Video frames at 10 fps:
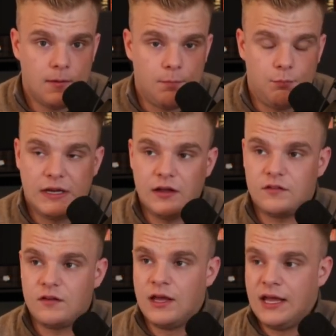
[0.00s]

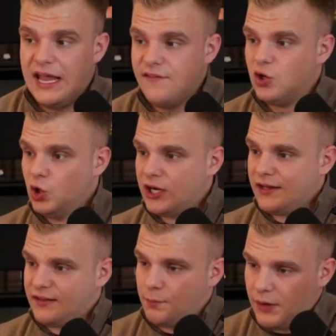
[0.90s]
Because if you look at
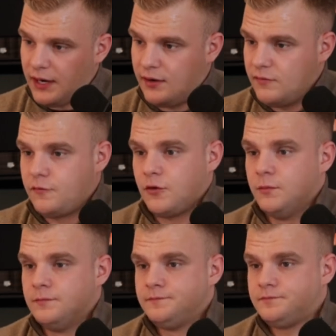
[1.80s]
the Ben
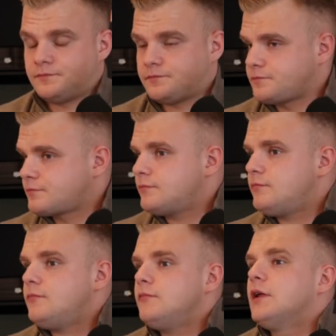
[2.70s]
from
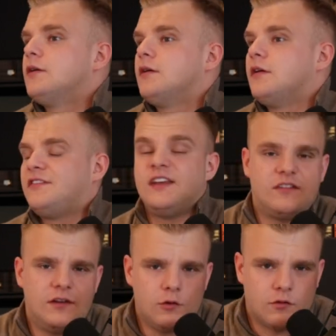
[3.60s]
6
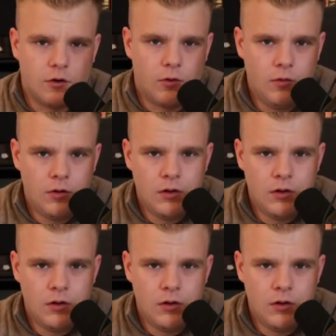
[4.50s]
years ago,